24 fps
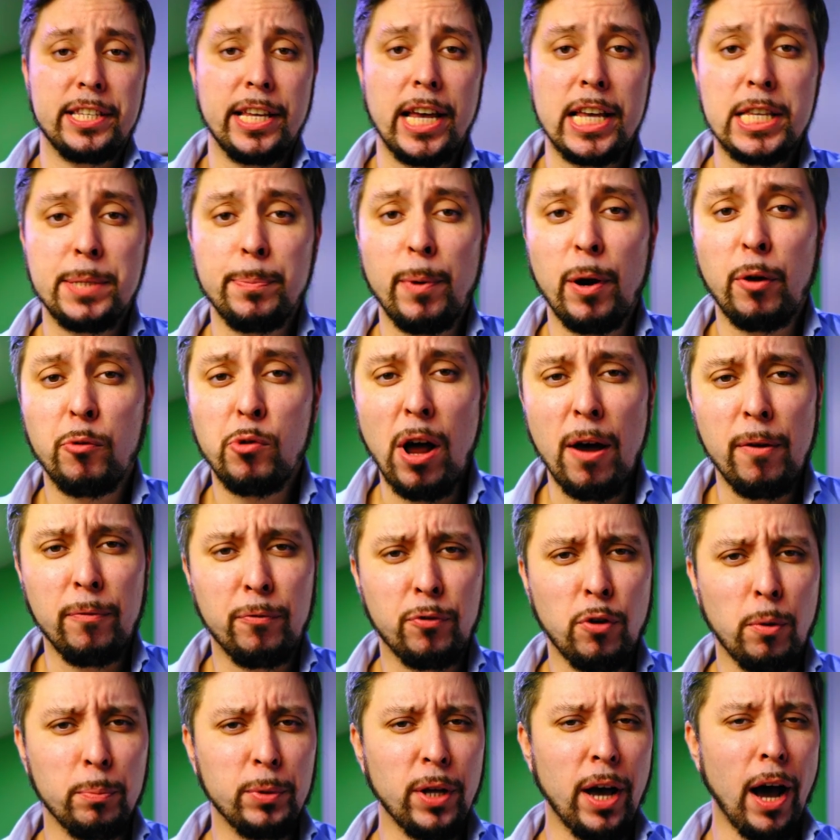seismogram
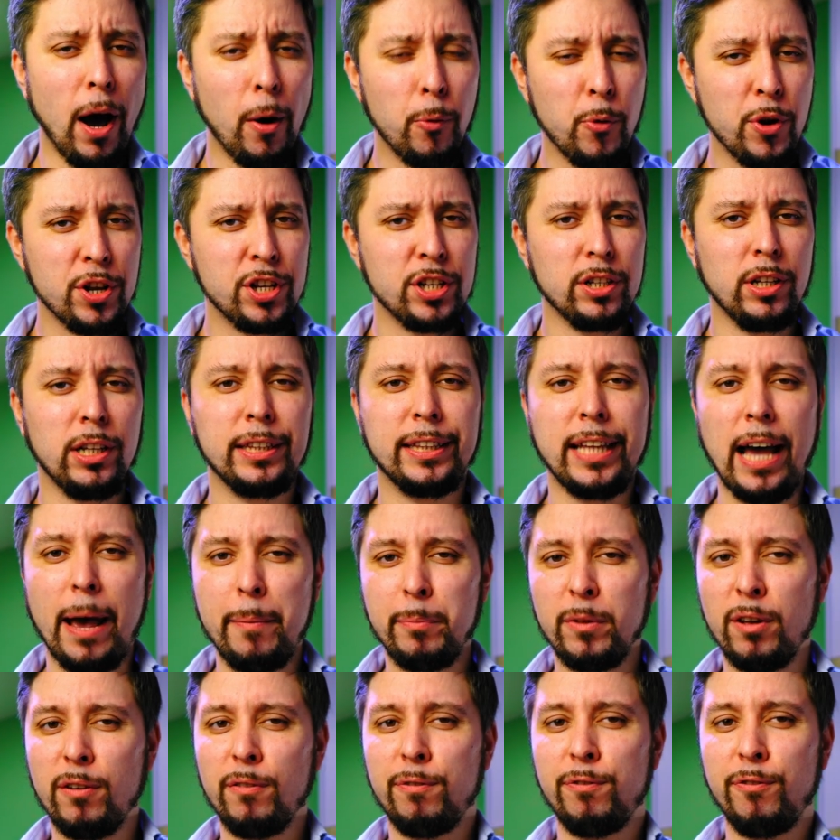from the original
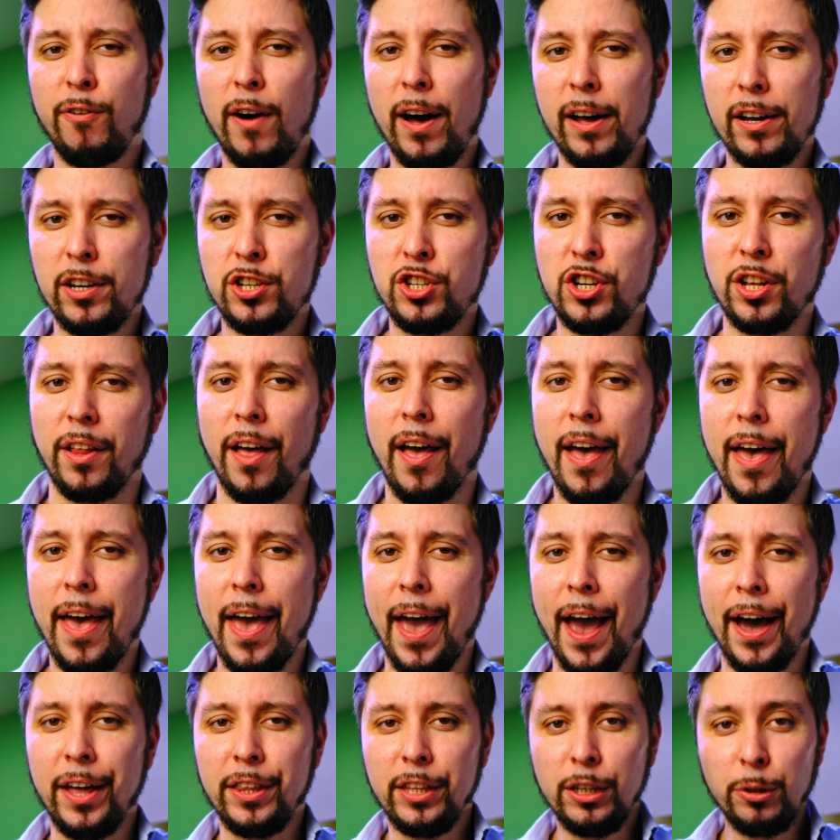time wave function
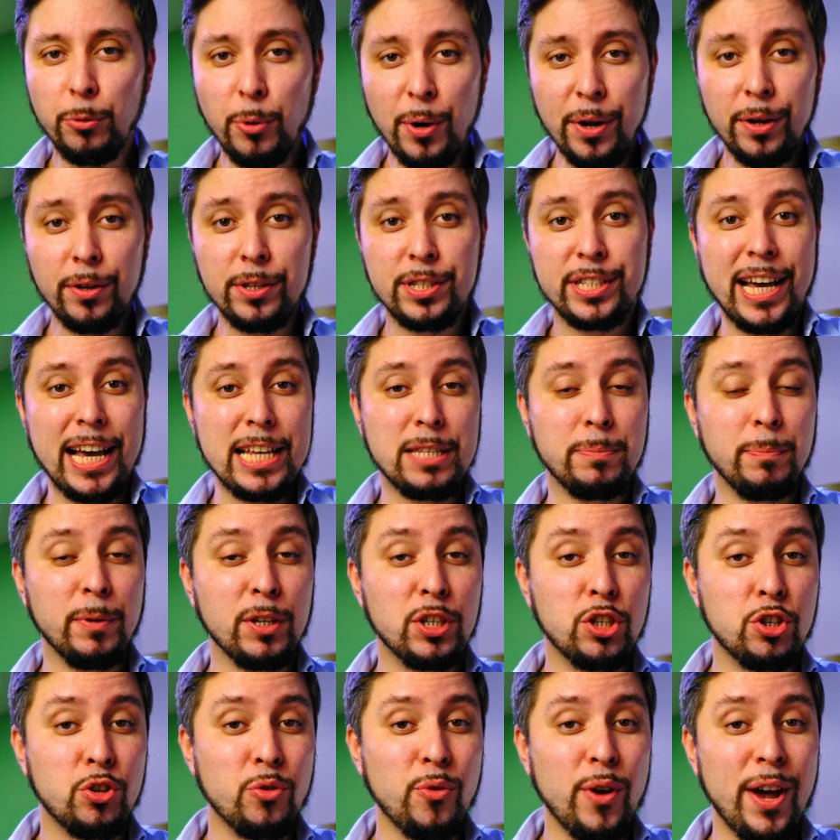and the real
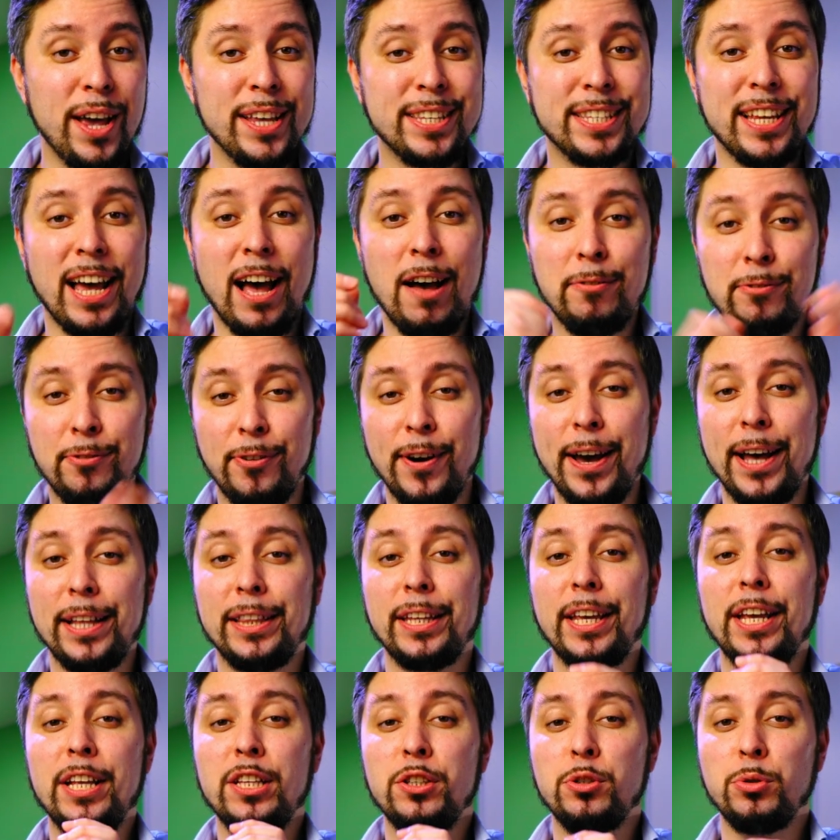seismic trace are fed
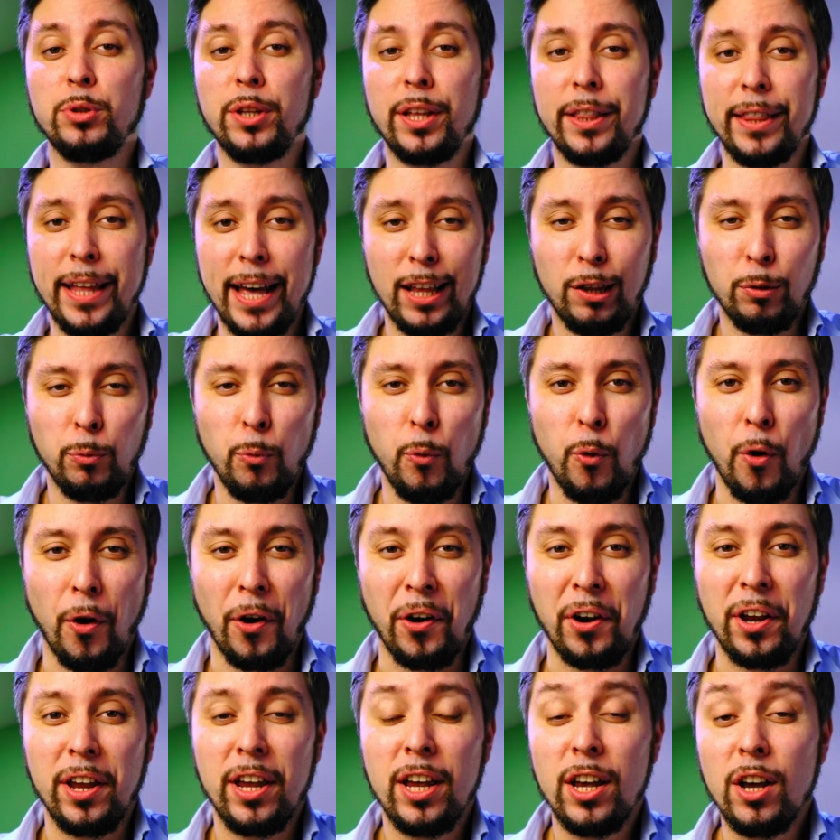into the
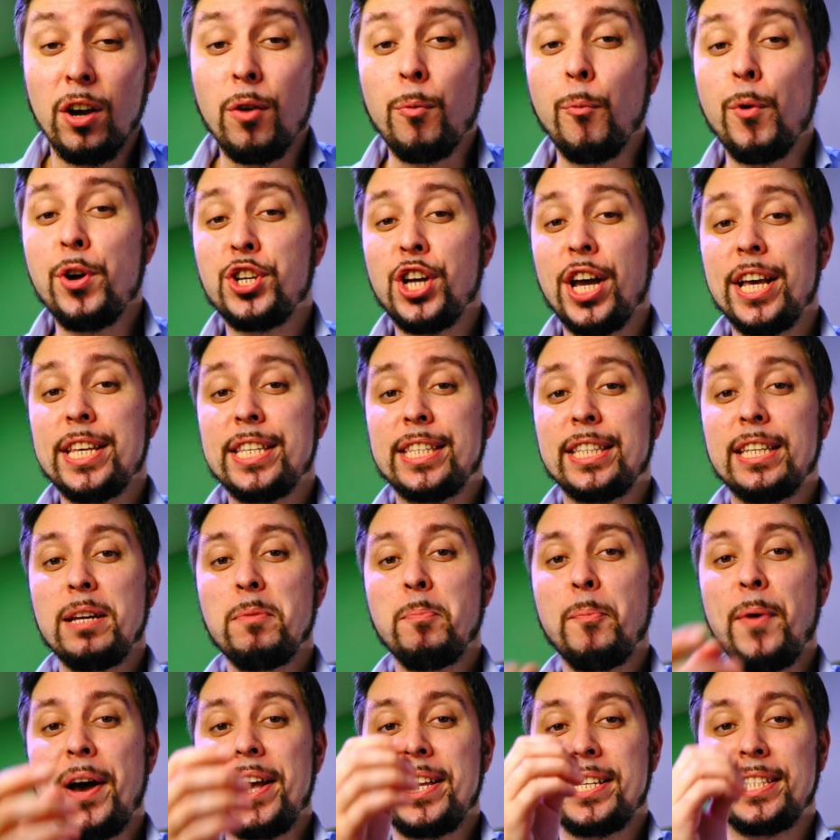network, which
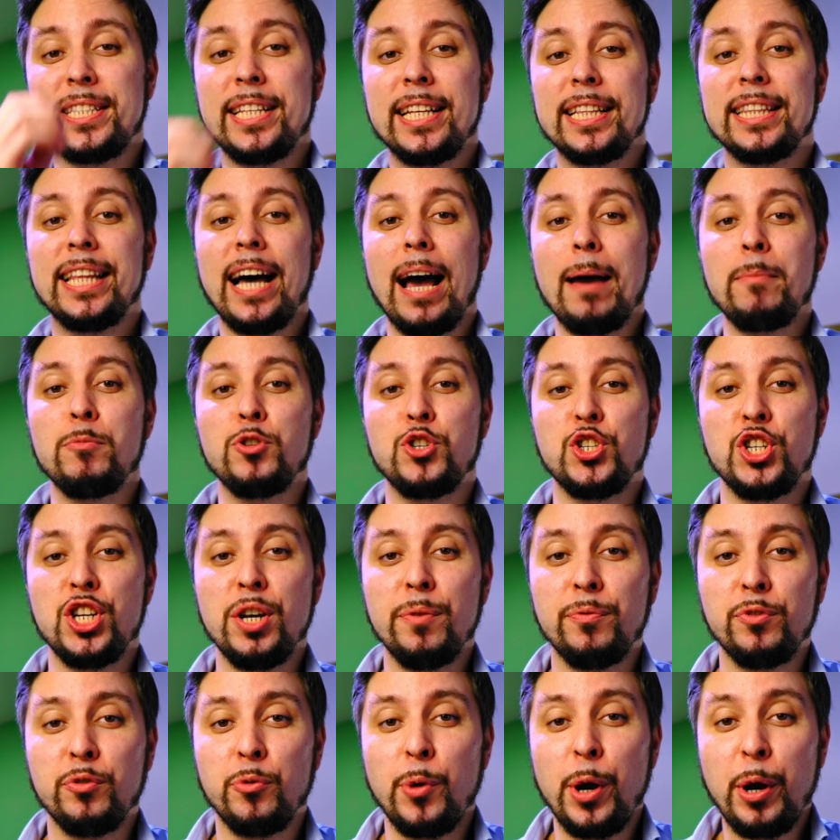estimates the time
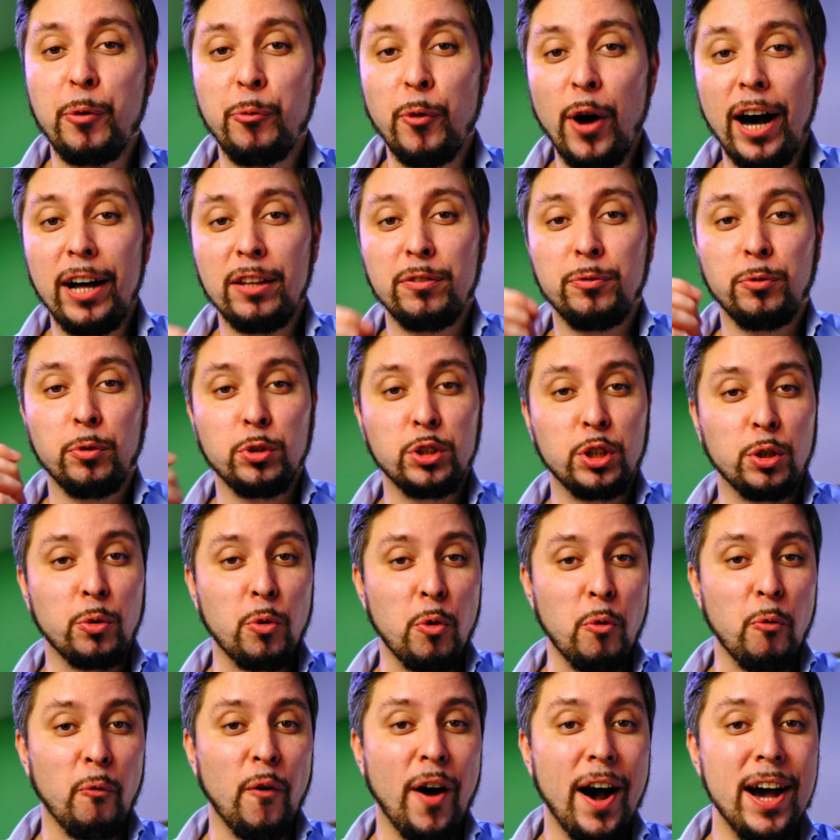shift required for the
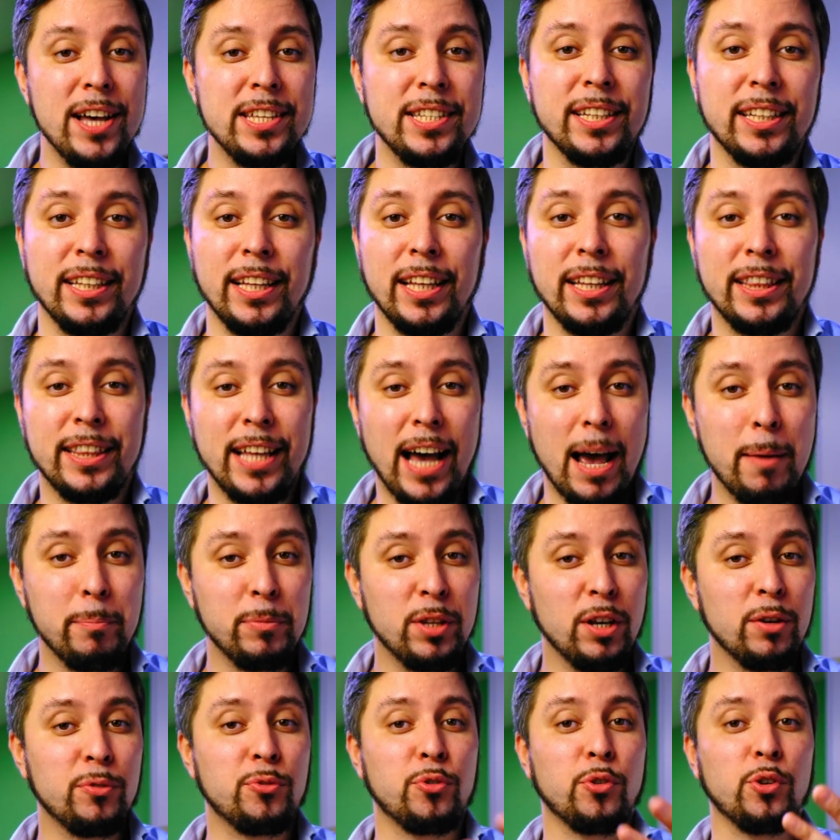revising the time
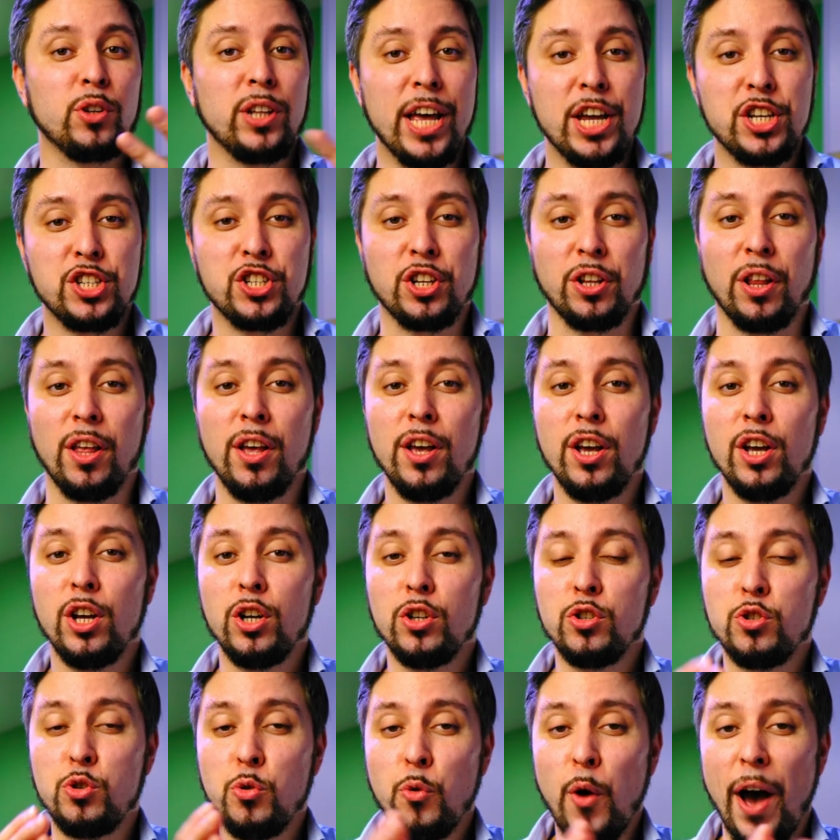wave relation
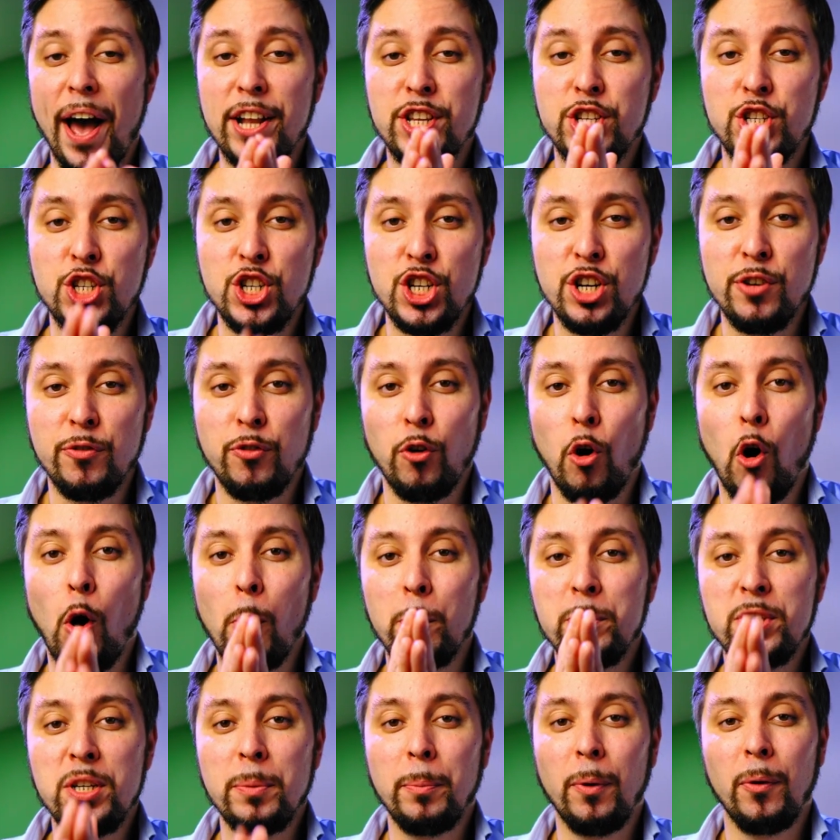to achieve
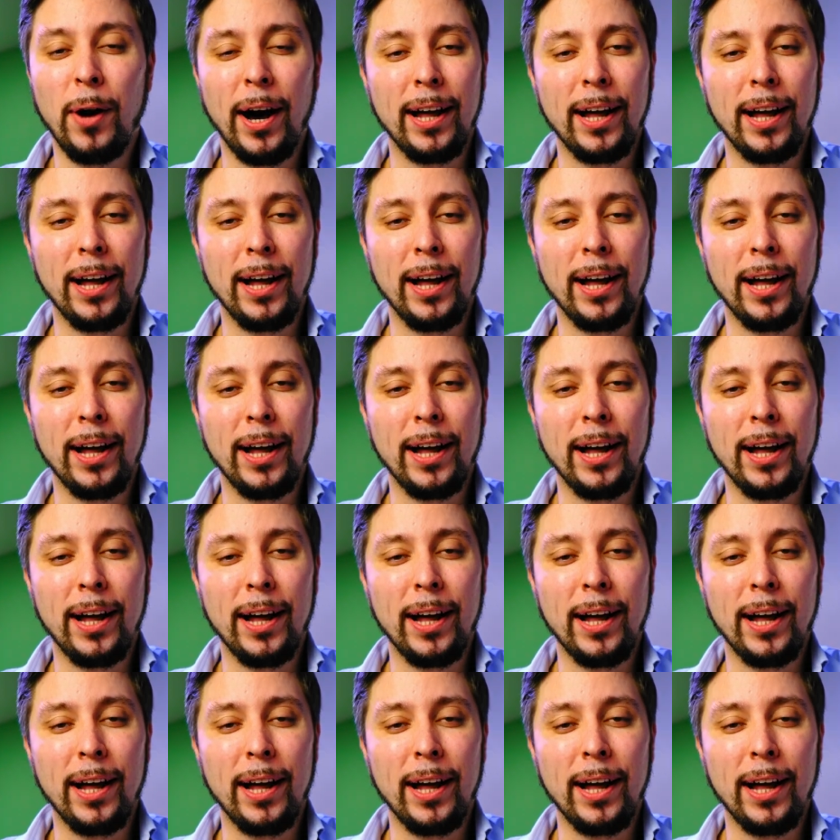optimal